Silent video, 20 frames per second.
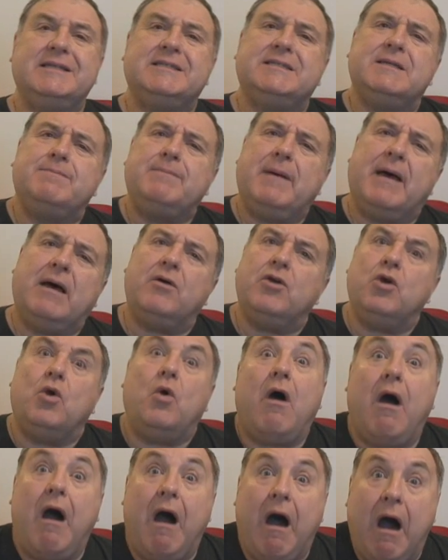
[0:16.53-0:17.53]
It's about
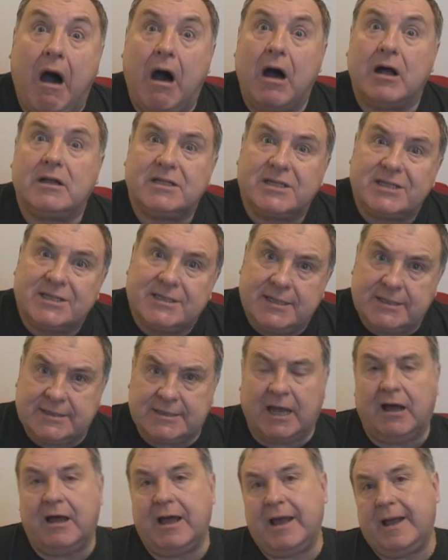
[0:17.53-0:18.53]
your heart's
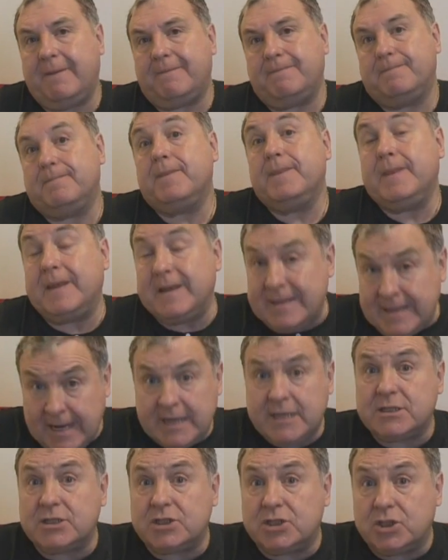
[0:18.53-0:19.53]
desire. The
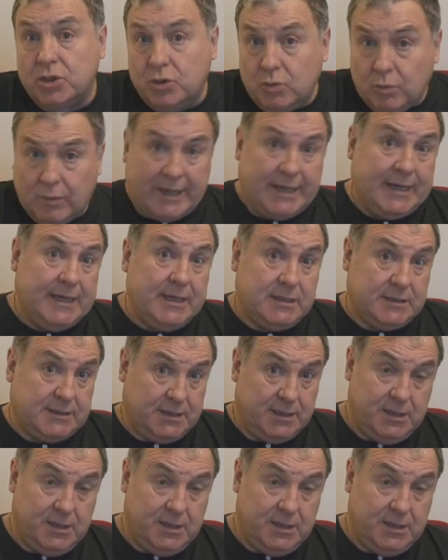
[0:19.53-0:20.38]
next two weeks,